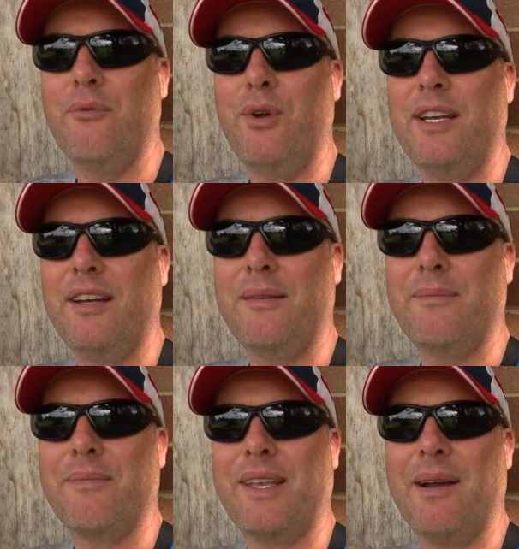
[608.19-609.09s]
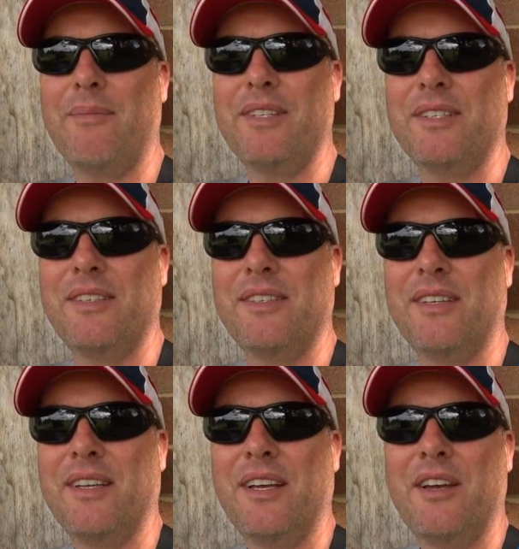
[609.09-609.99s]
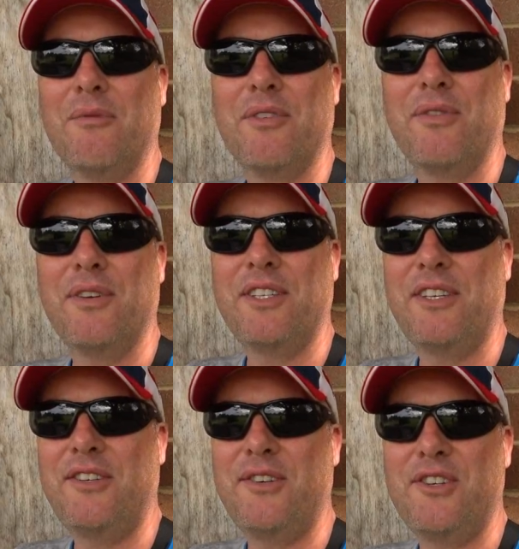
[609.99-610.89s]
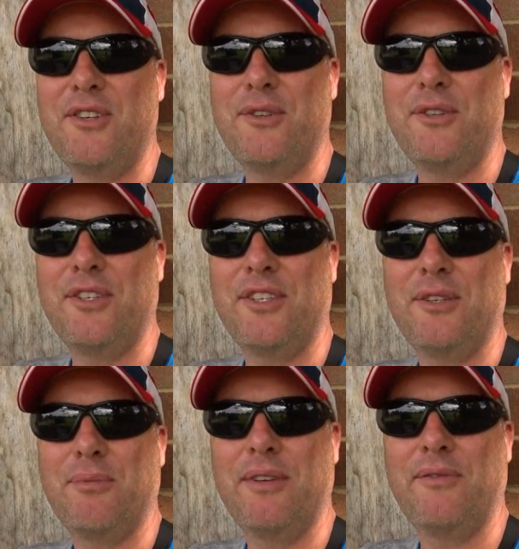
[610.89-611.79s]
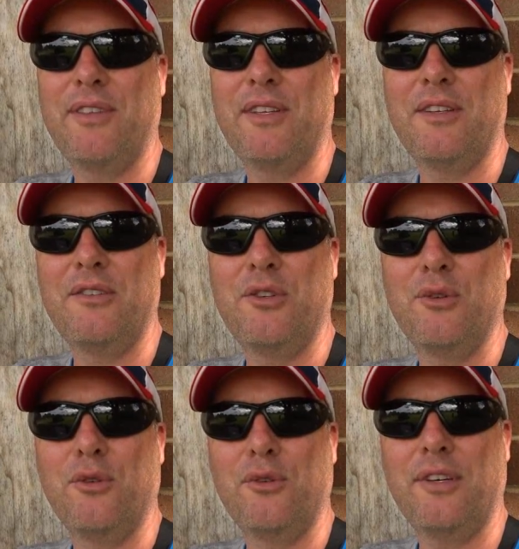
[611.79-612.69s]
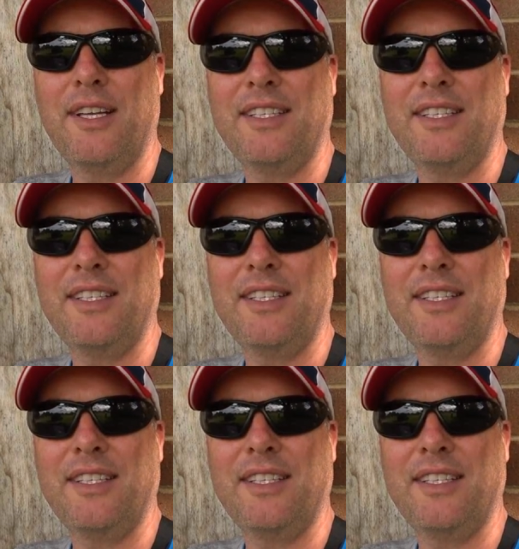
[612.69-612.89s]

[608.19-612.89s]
When cameras were first introduced with the dual